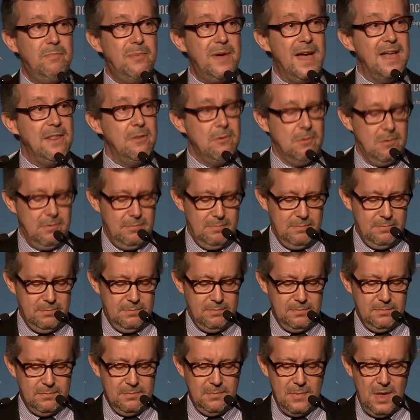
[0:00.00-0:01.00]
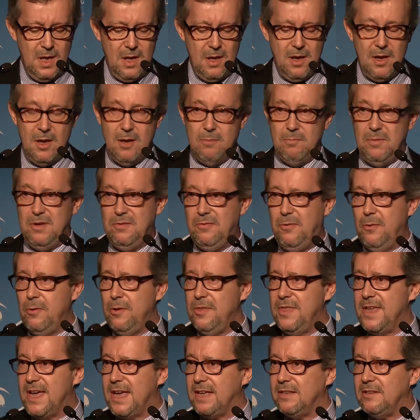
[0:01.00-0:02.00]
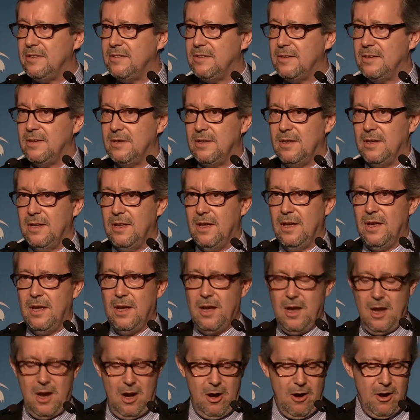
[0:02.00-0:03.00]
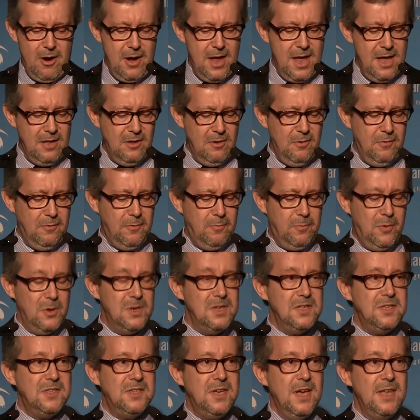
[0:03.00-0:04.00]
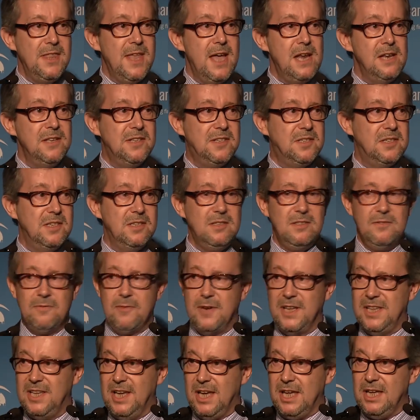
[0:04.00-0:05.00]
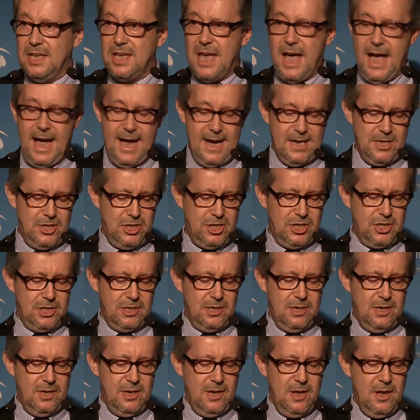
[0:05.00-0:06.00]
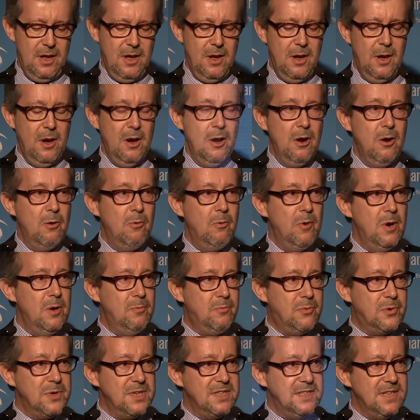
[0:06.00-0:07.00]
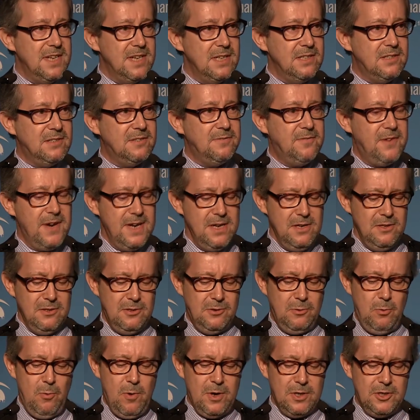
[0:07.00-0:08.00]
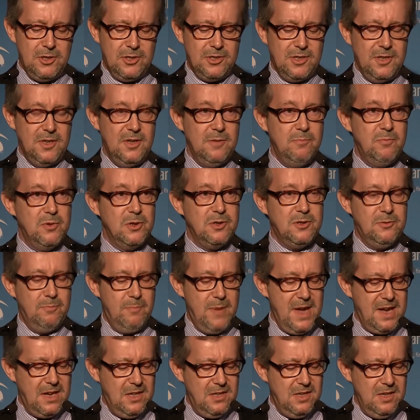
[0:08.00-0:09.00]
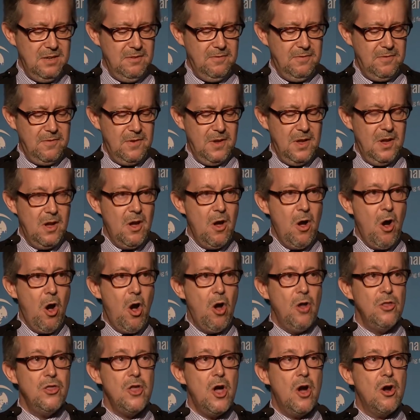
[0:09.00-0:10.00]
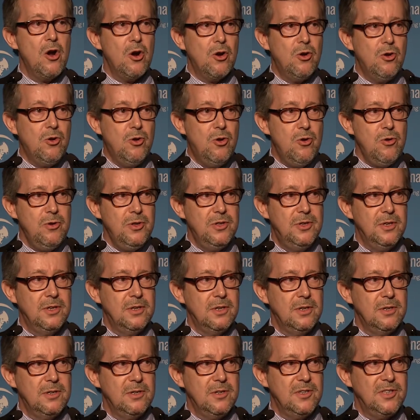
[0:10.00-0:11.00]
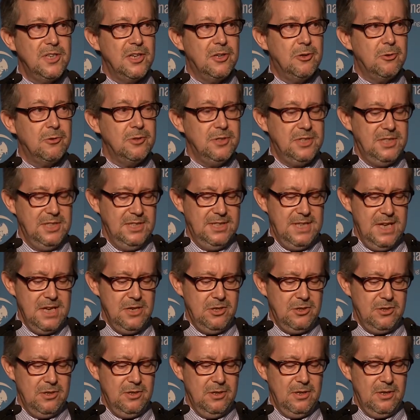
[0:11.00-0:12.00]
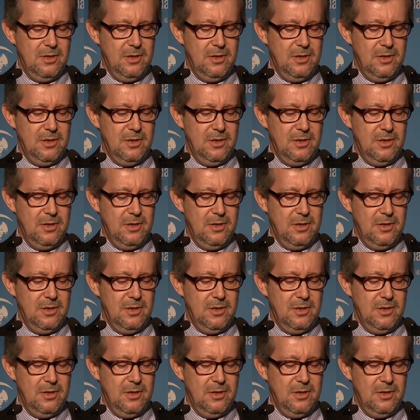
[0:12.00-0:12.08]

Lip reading: panel. Before that, our head of policy analysis, Frédéric Hache, will present Finance Watch's perspective on good securitization.